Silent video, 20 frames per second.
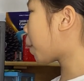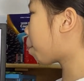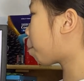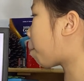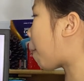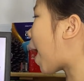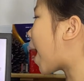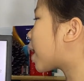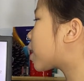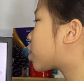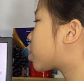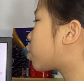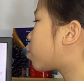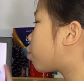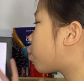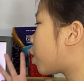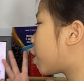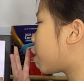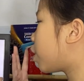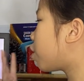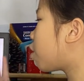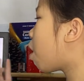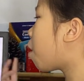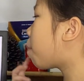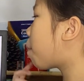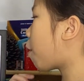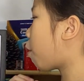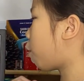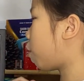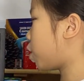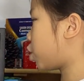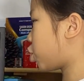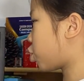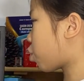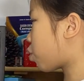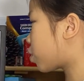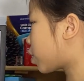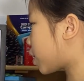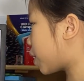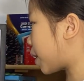back to renewable
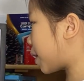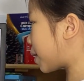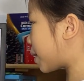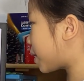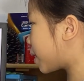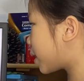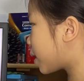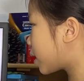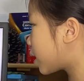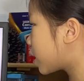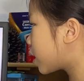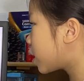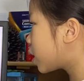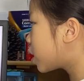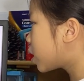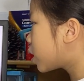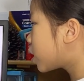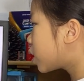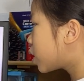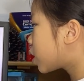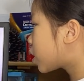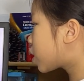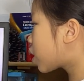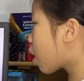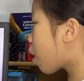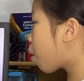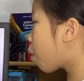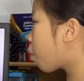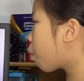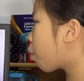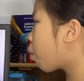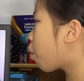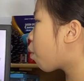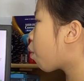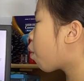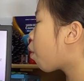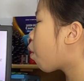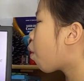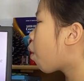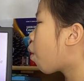resources. So
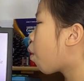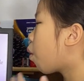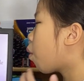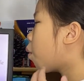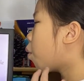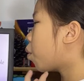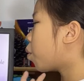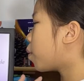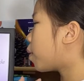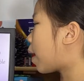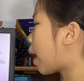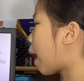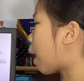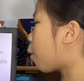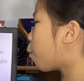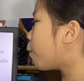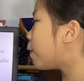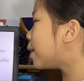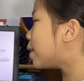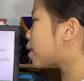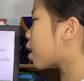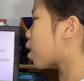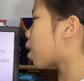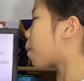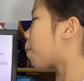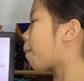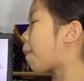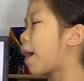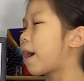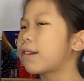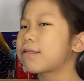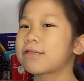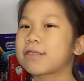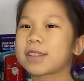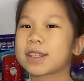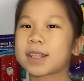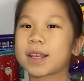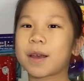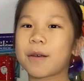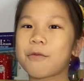now we talk
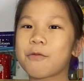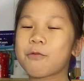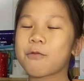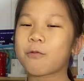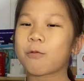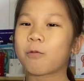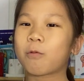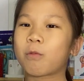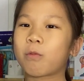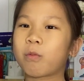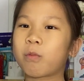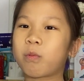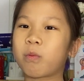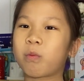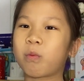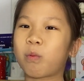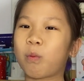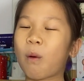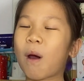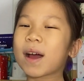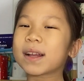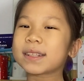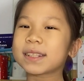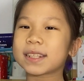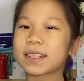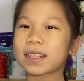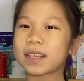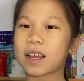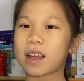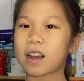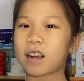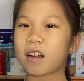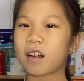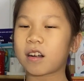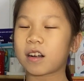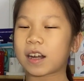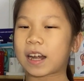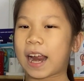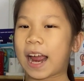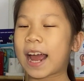about what
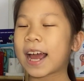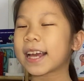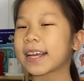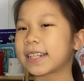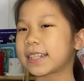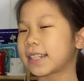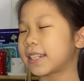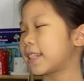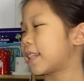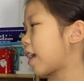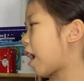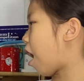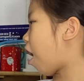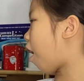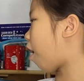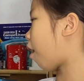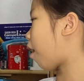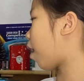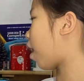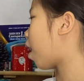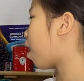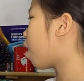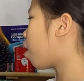kinds are